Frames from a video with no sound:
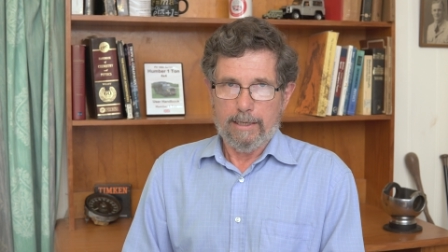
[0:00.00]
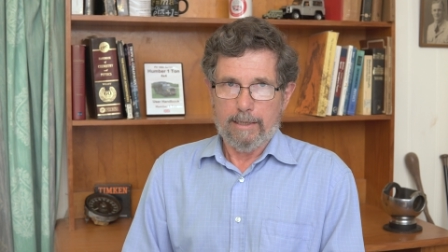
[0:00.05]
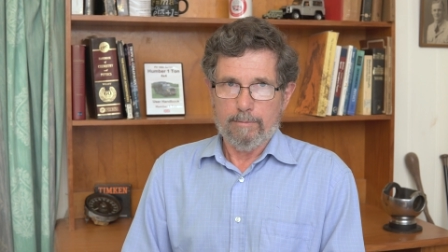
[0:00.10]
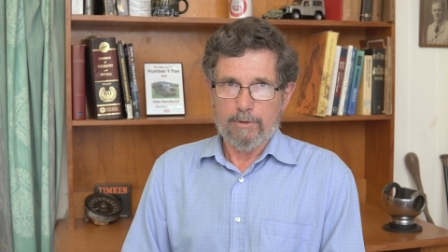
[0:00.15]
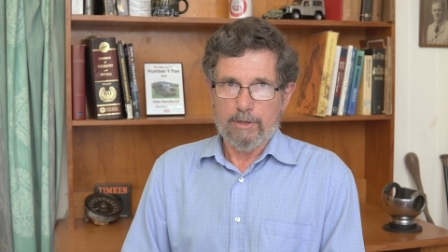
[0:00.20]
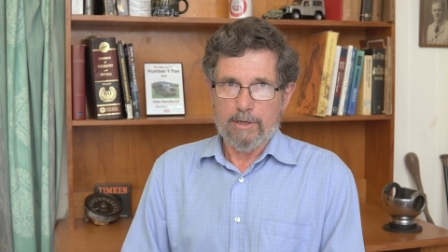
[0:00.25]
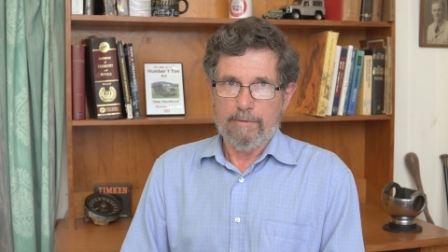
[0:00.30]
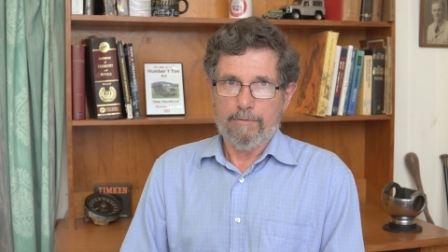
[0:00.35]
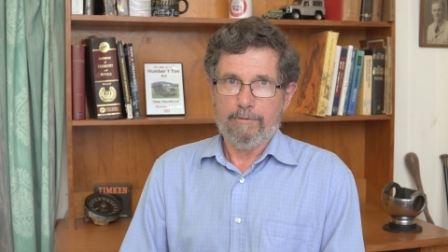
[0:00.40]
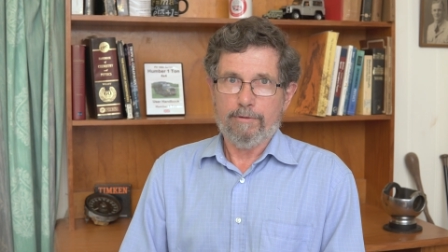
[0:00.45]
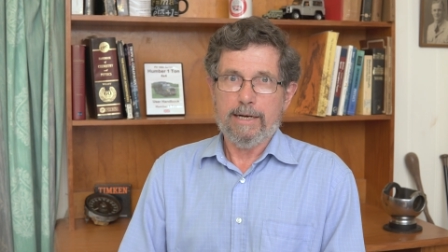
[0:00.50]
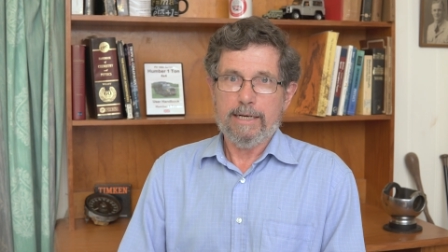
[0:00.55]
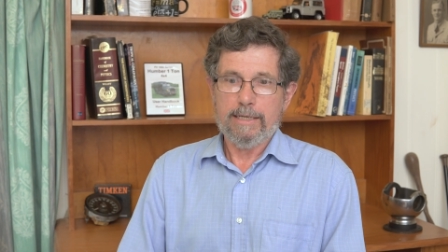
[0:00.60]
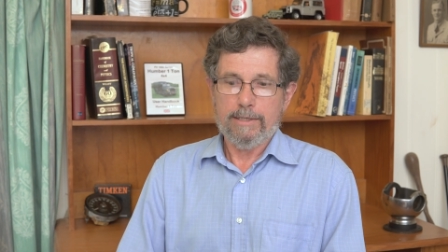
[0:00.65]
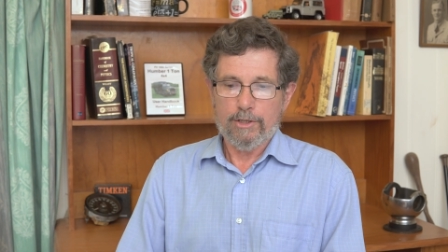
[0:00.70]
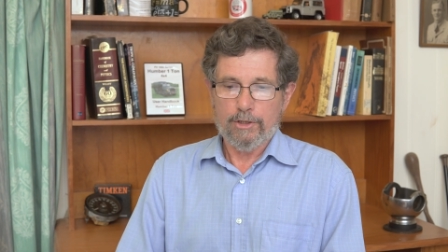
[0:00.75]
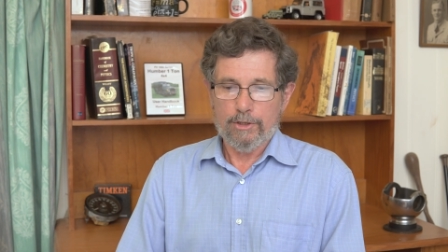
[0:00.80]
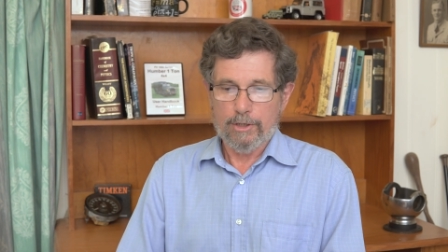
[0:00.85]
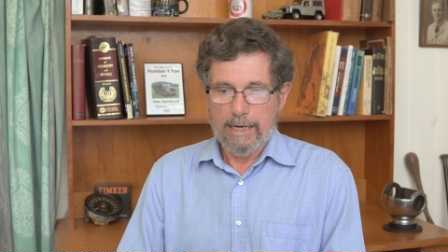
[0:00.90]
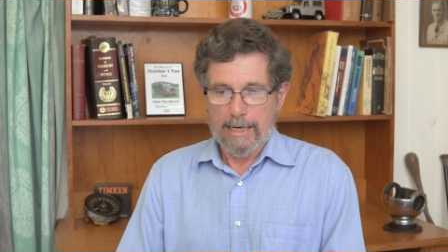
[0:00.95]
And I'm
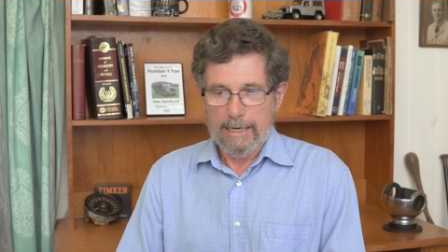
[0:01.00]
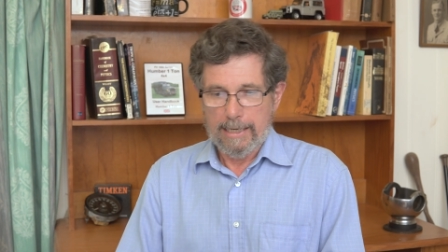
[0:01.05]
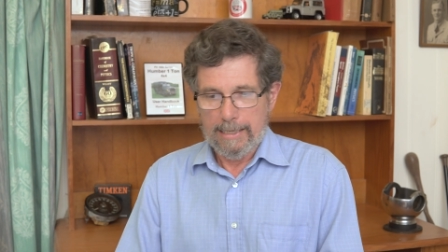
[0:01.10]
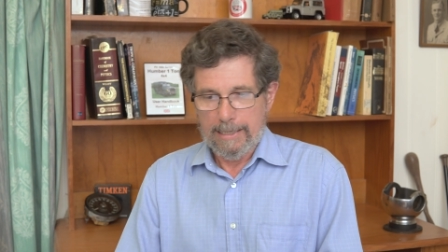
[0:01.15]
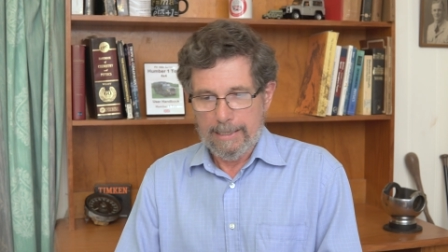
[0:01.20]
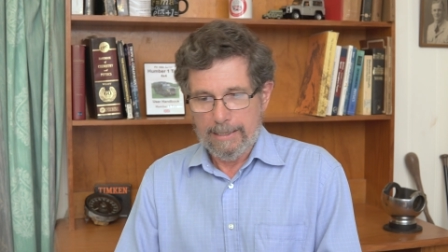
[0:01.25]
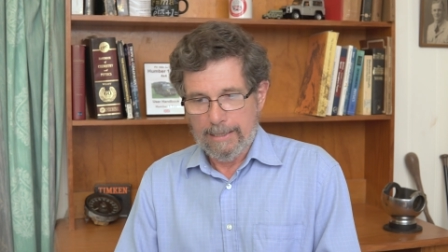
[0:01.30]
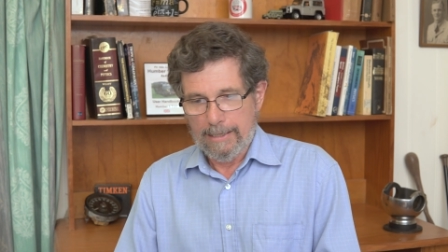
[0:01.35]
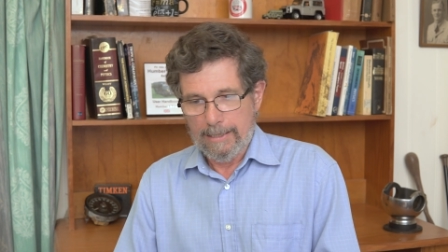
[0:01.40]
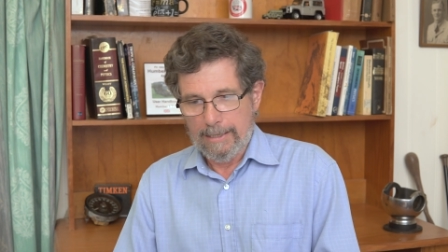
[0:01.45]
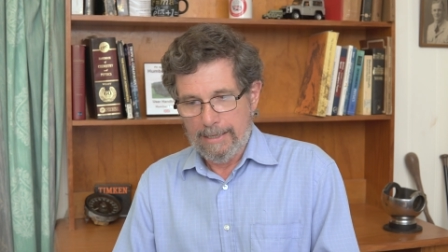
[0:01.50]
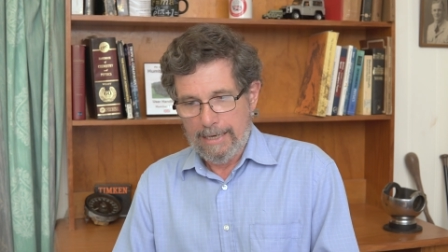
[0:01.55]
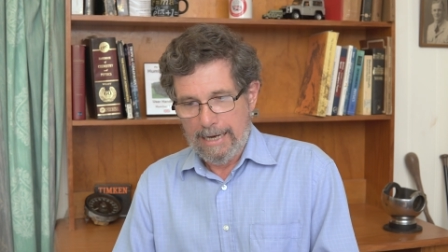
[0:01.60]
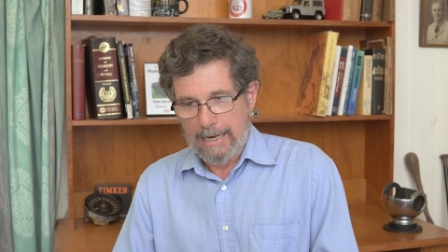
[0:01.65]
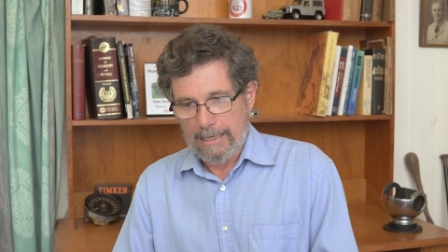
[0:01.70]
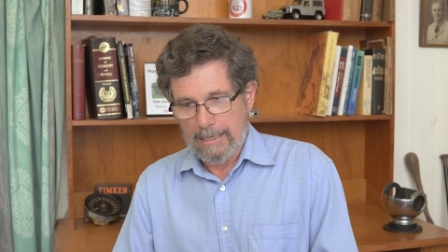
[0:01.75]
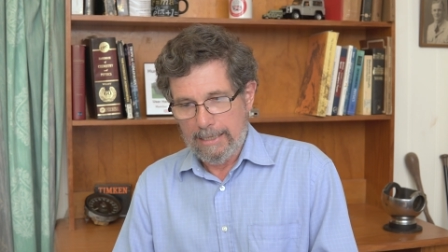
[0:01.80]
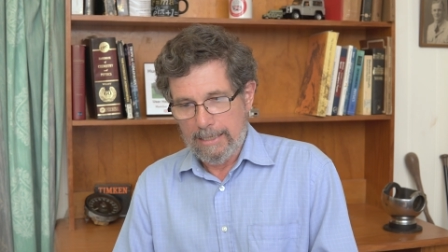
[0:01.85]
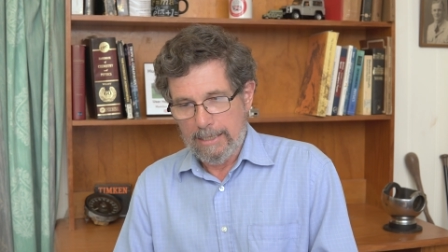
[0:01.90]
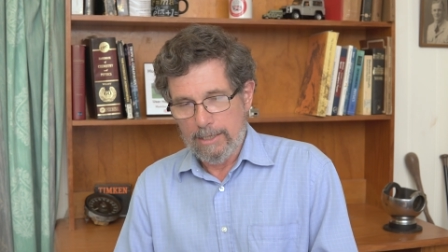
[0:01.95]
afraid to say that
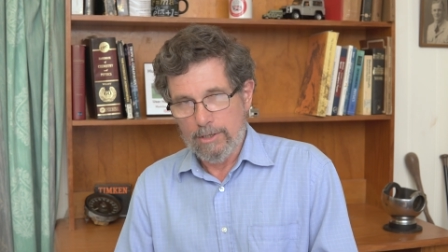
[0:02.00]
that